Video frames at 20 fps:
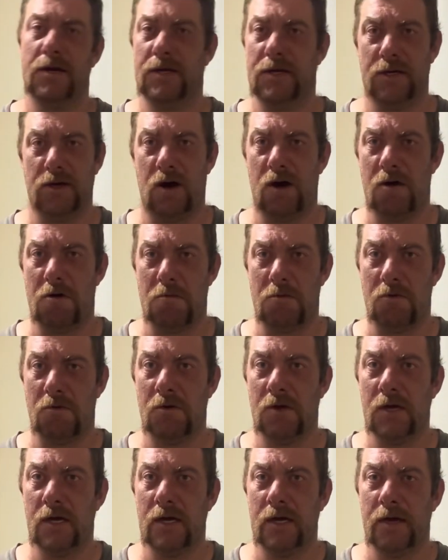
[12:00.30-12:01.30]
is horrible,
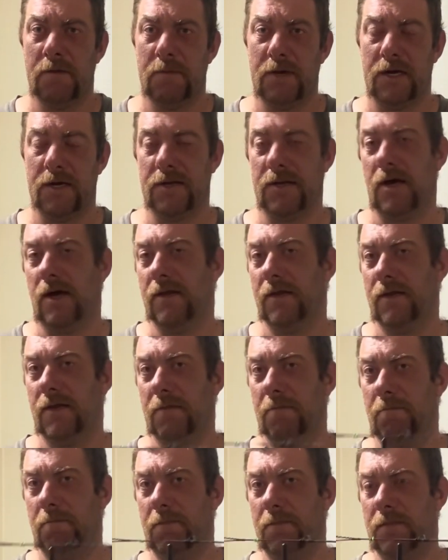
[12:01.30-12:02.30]
because either
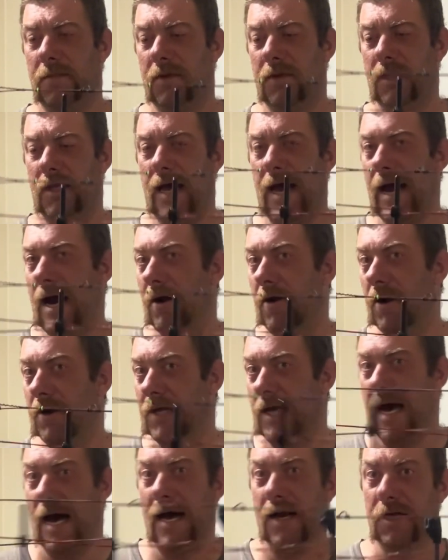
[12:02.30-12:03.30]
the arrows
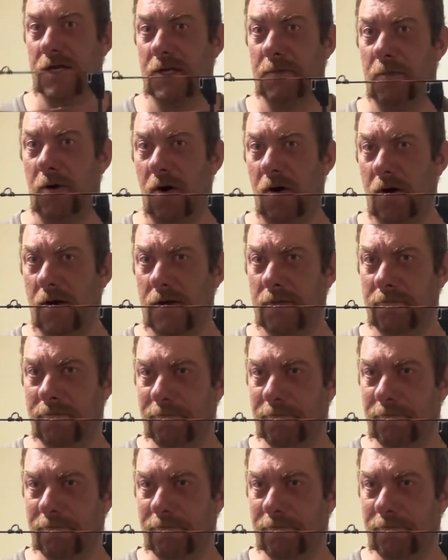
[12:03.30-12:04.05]
are under spine,